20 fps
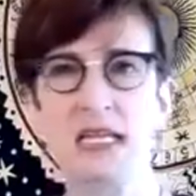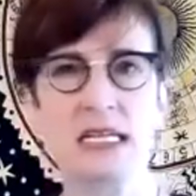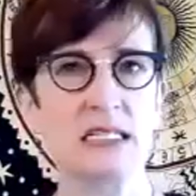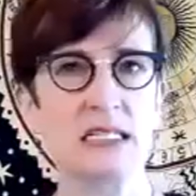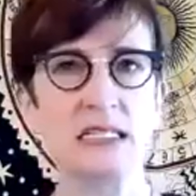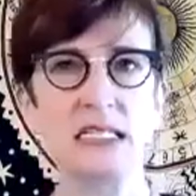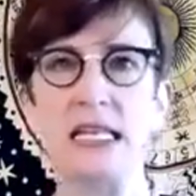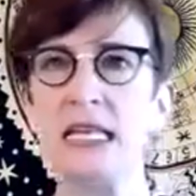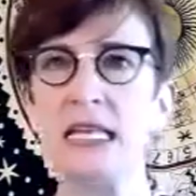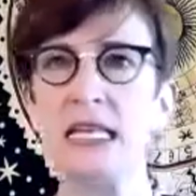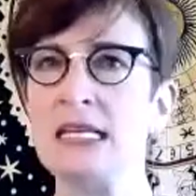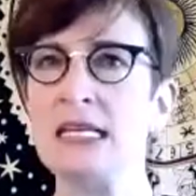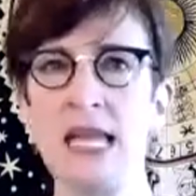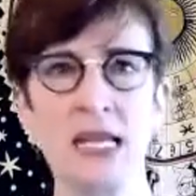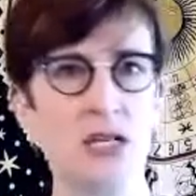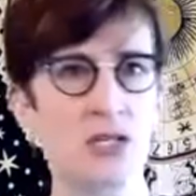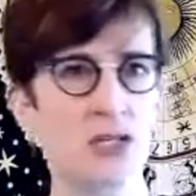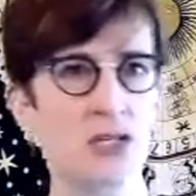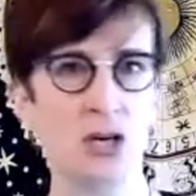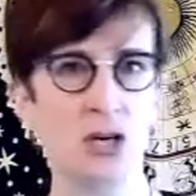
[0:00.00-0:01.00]

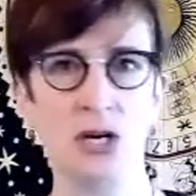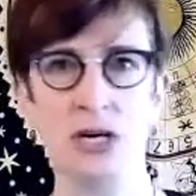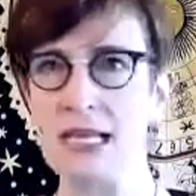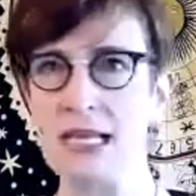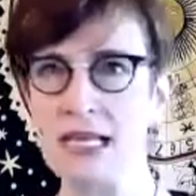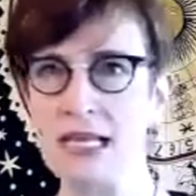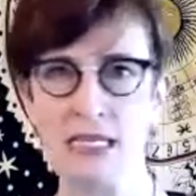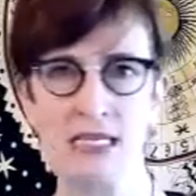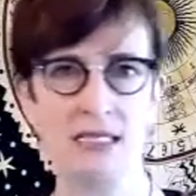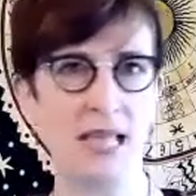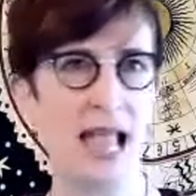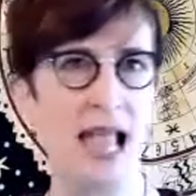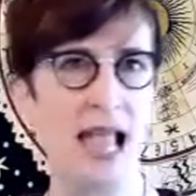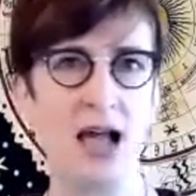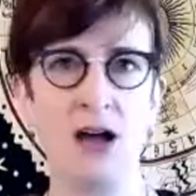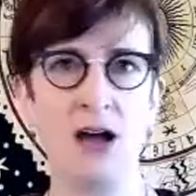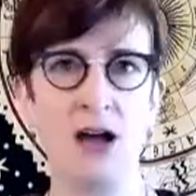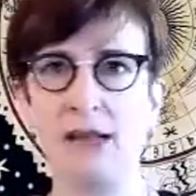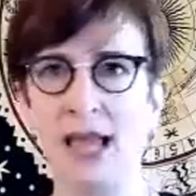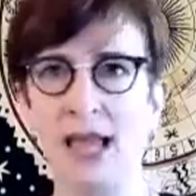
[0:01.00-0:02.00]
teenager is
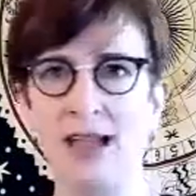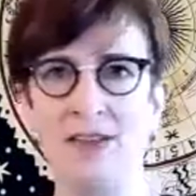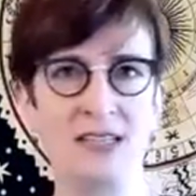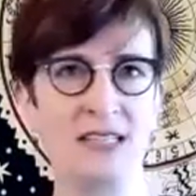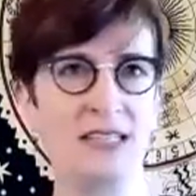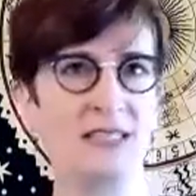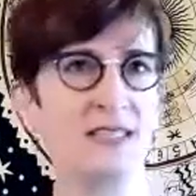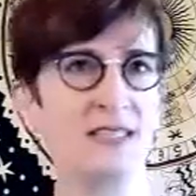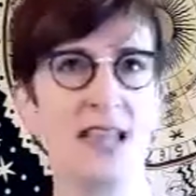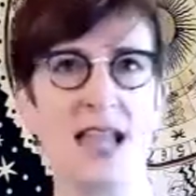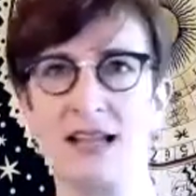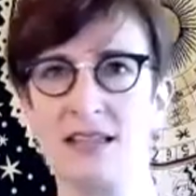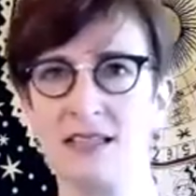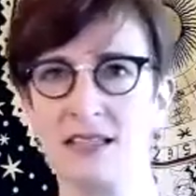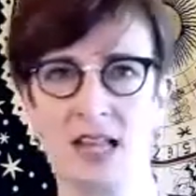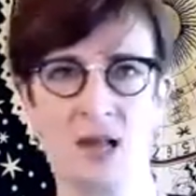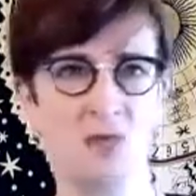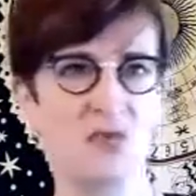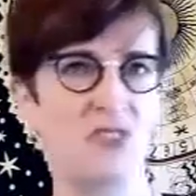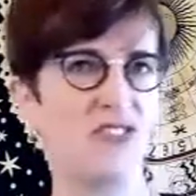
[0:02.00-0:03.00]
out having sex and
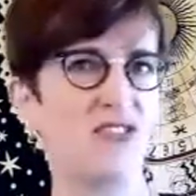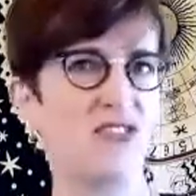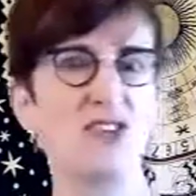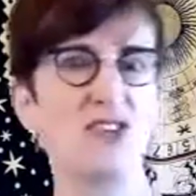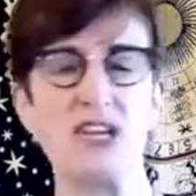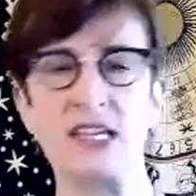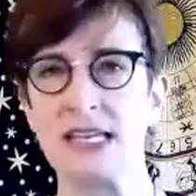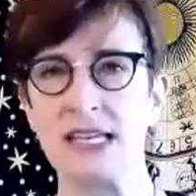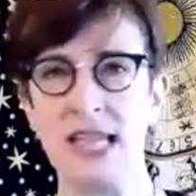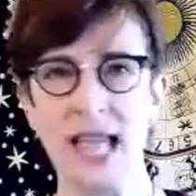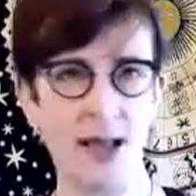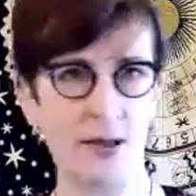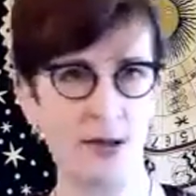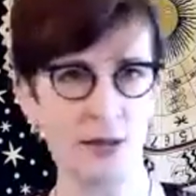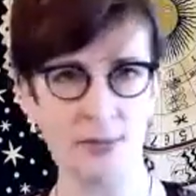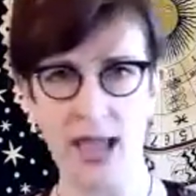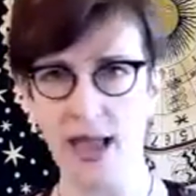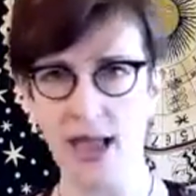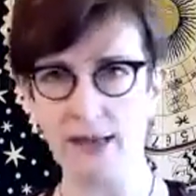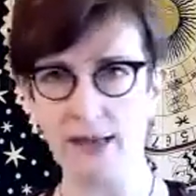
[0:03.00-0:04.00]
I'm freaking out
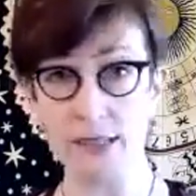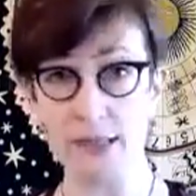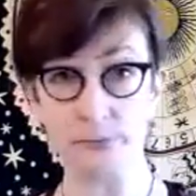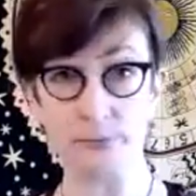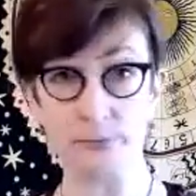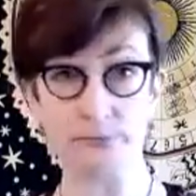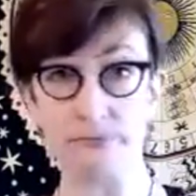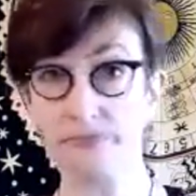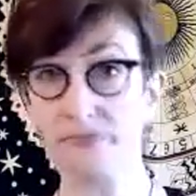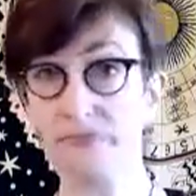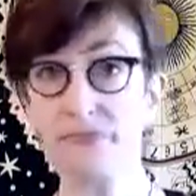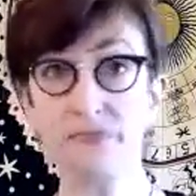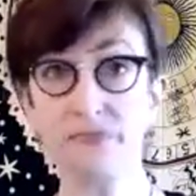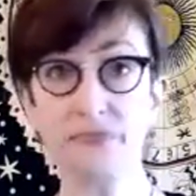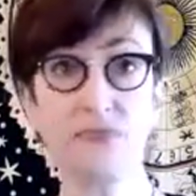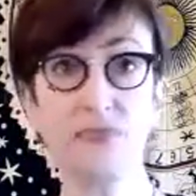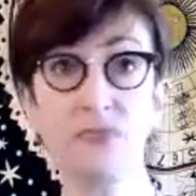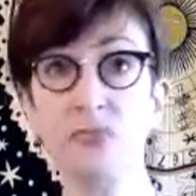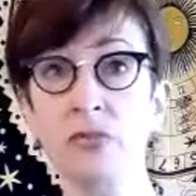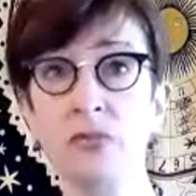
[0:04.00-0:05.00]
about it.
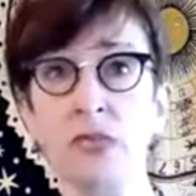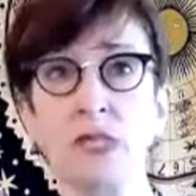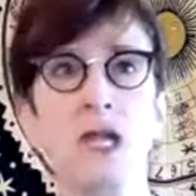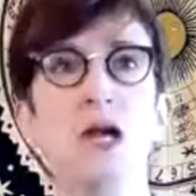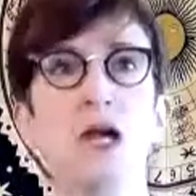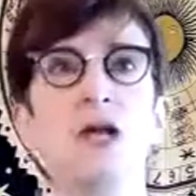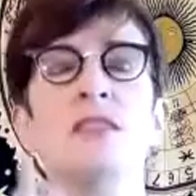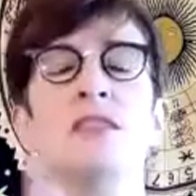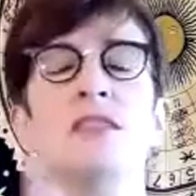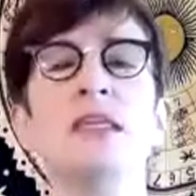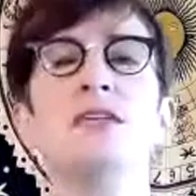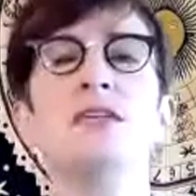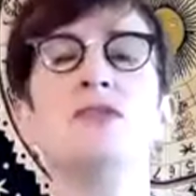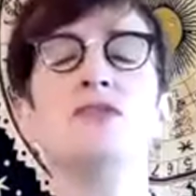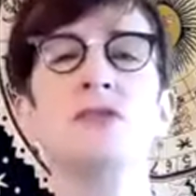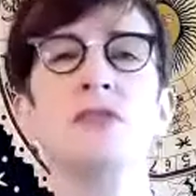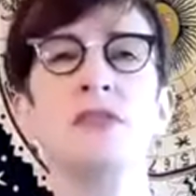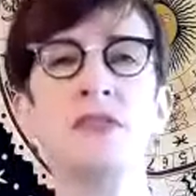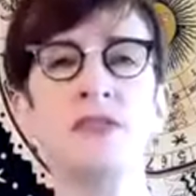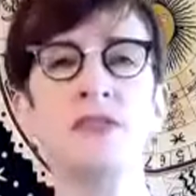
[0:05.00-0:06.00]
These
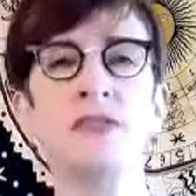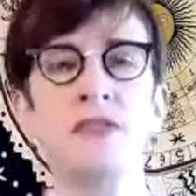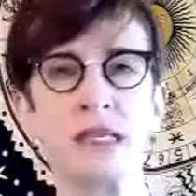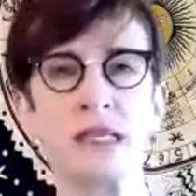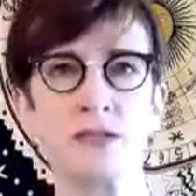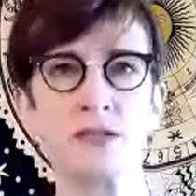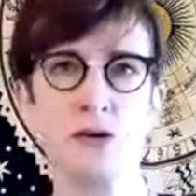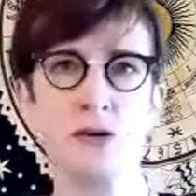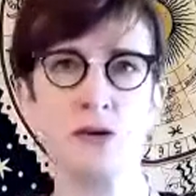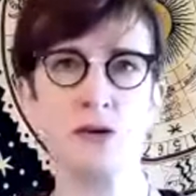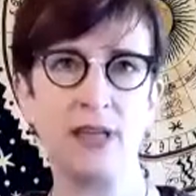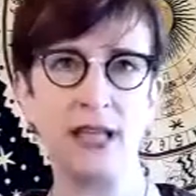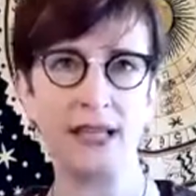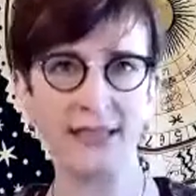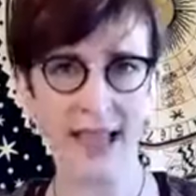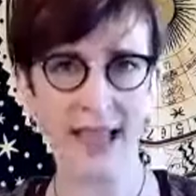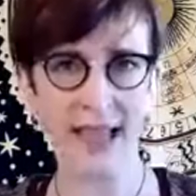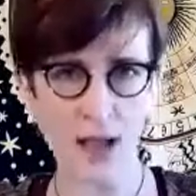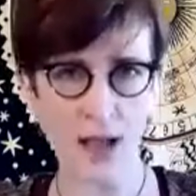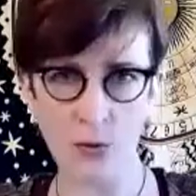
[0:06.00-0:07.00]
are the things that are like the
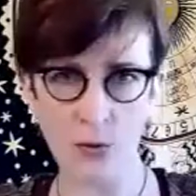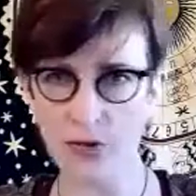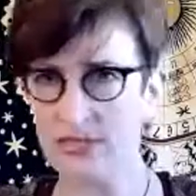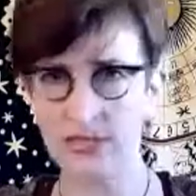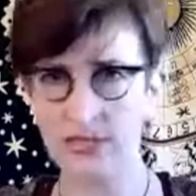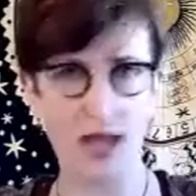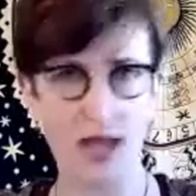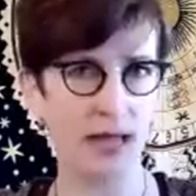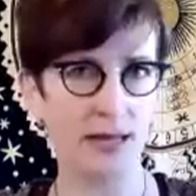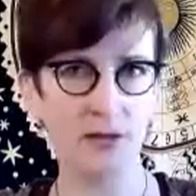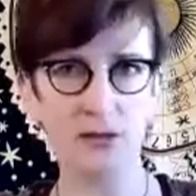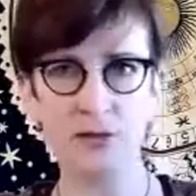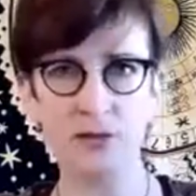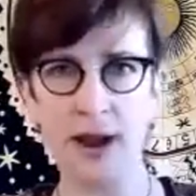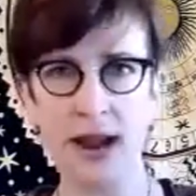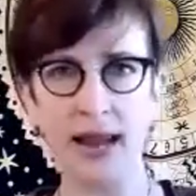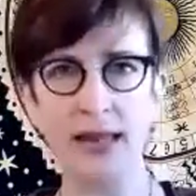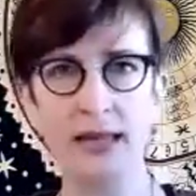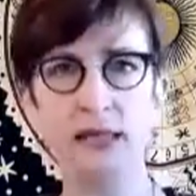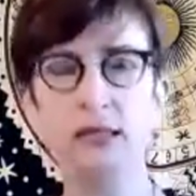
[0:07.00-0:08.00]
outward signs,
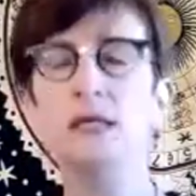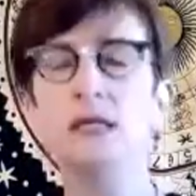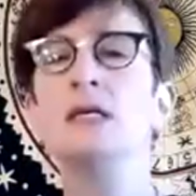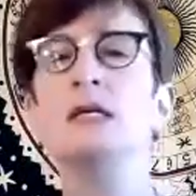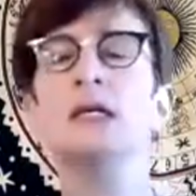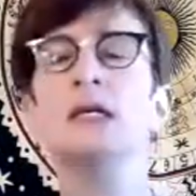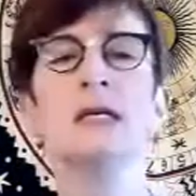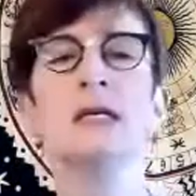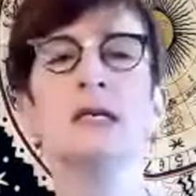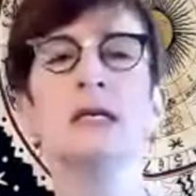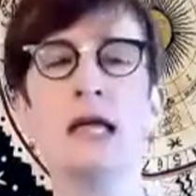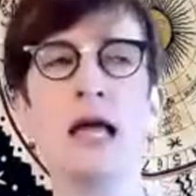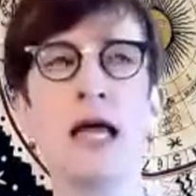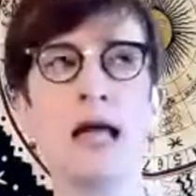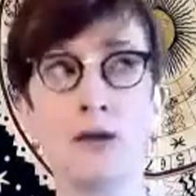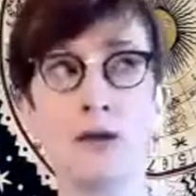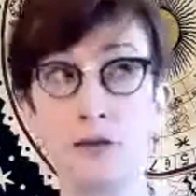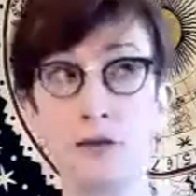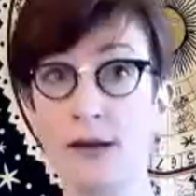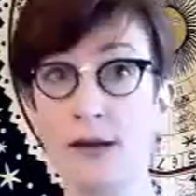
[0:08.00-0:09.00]
right? And
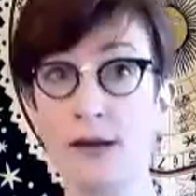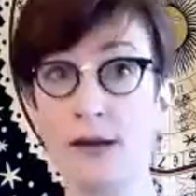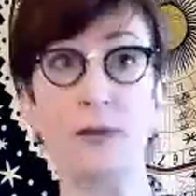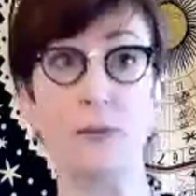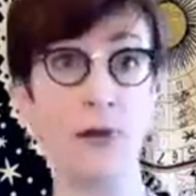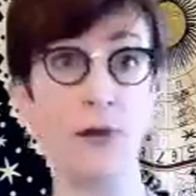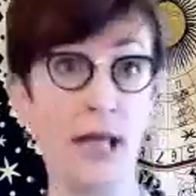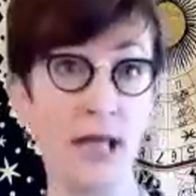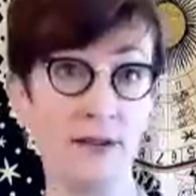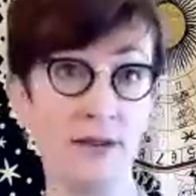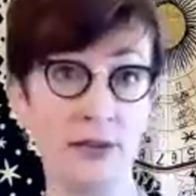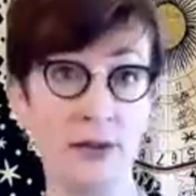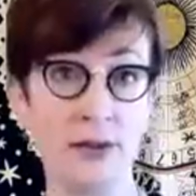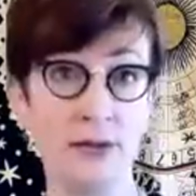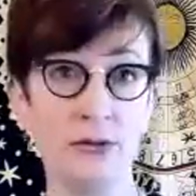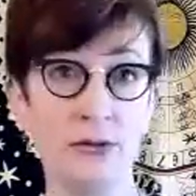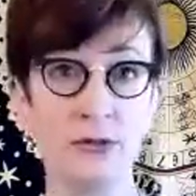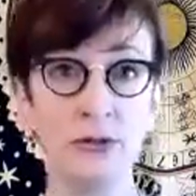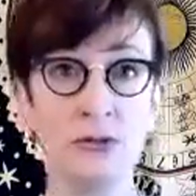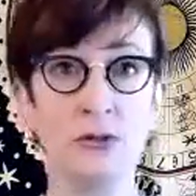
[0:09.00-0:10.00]
a lot of people have
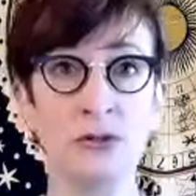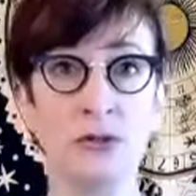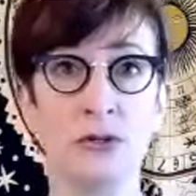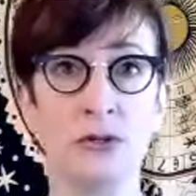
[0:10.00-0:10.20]
those.